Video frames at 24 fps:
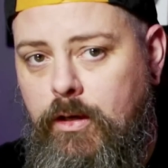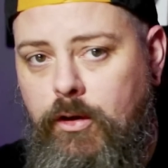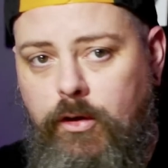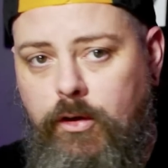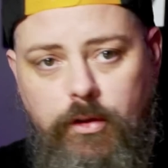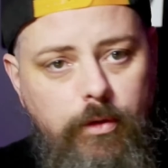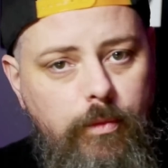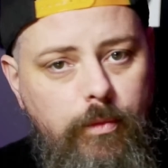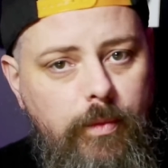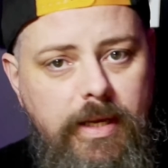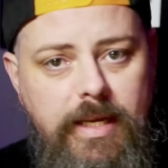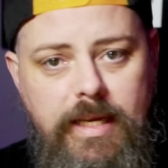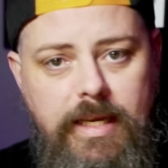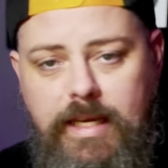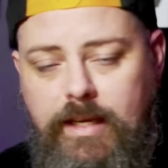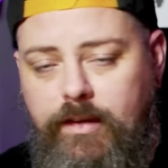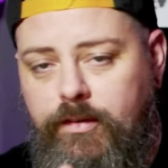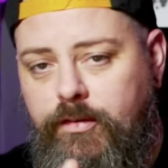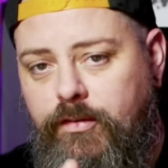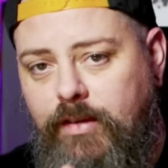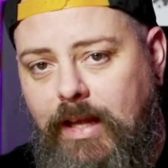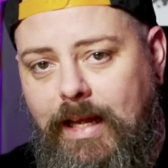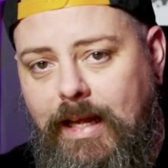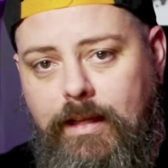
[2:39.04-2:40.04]
Look at the way he
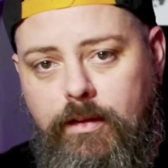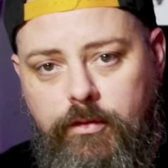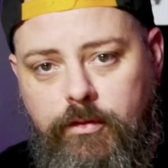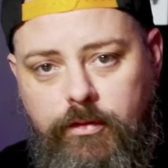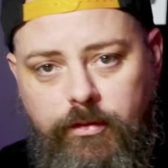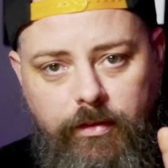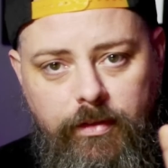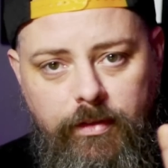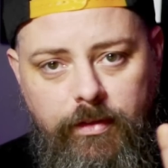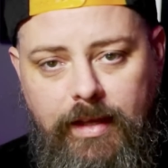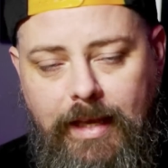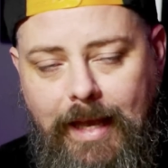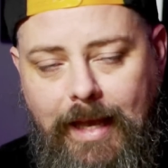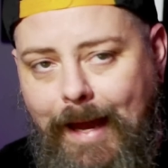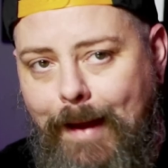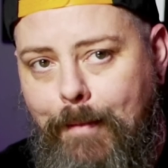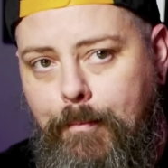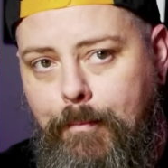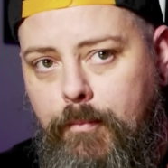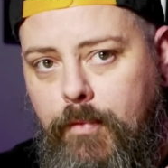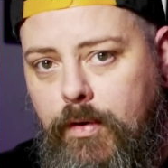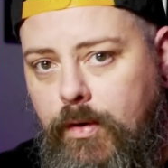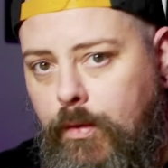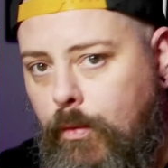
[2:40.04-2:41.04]
stands to the
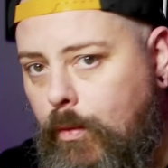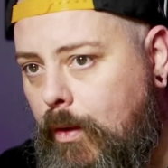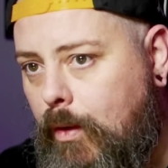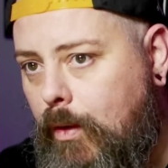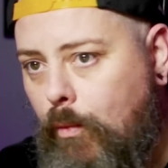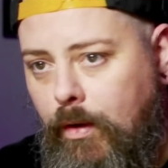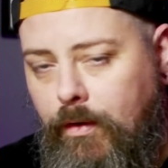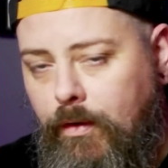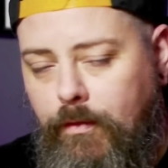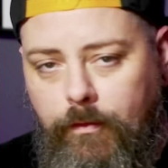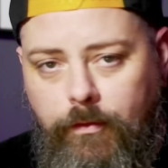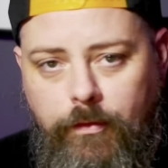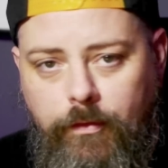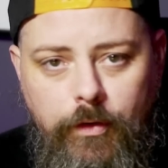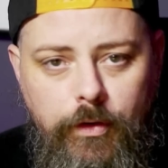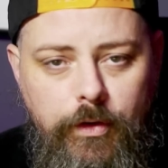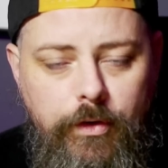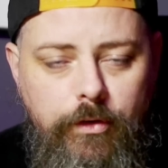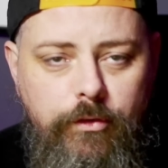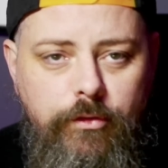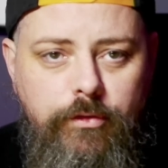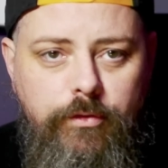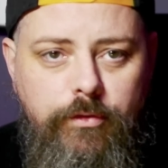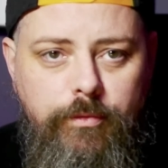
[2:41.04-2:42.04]
camera, where one
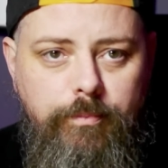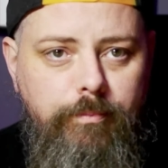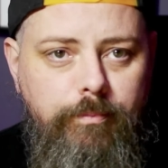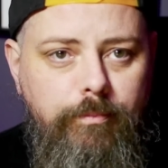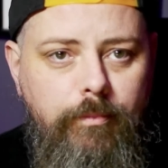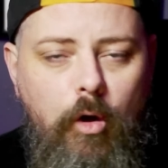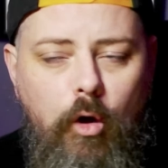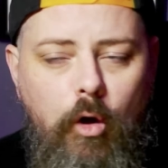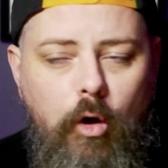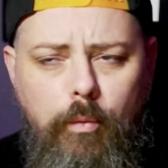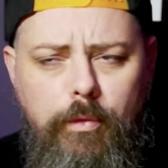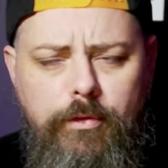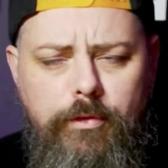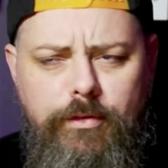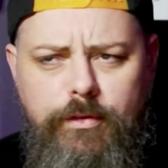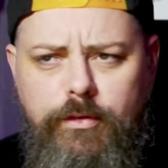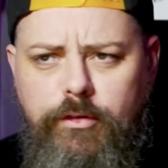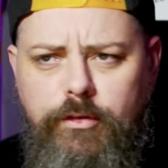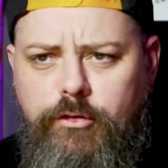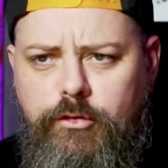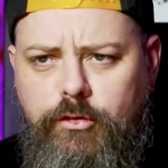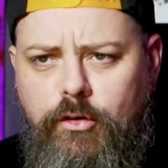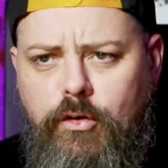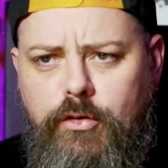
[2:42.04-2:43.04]
foot is always on
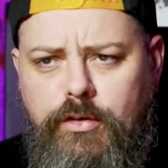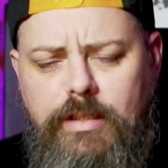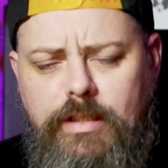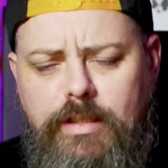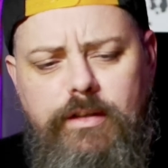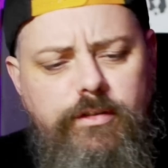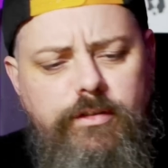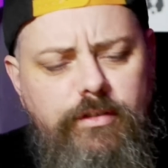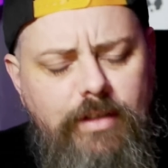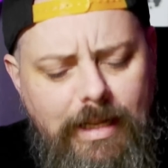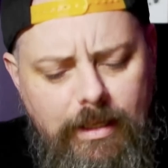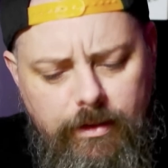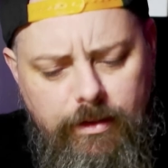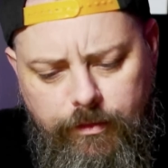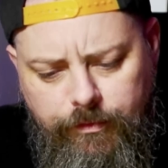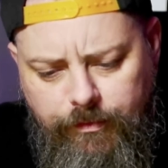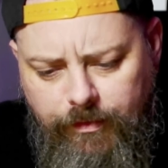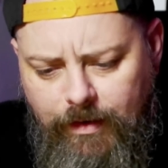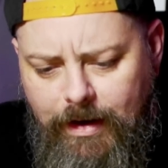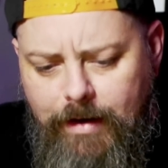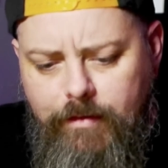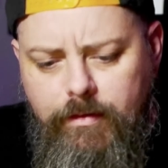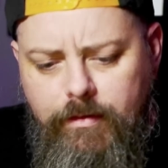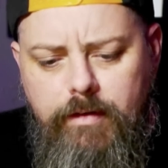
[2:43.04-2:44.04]
a shot. He stands
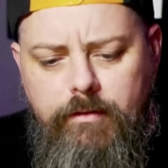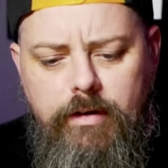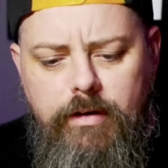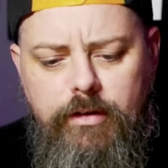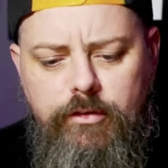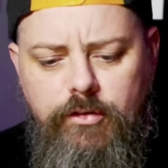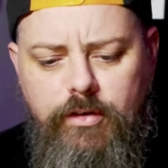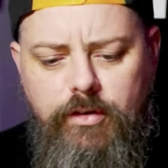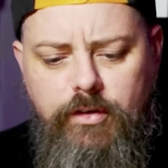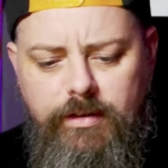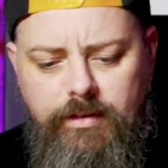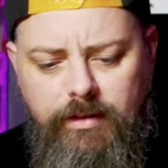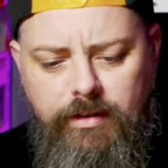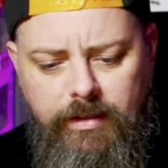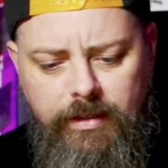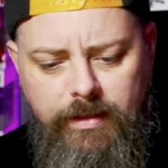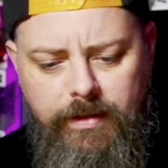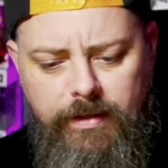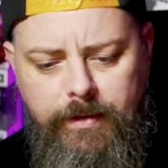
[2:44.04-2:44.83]
very rigid.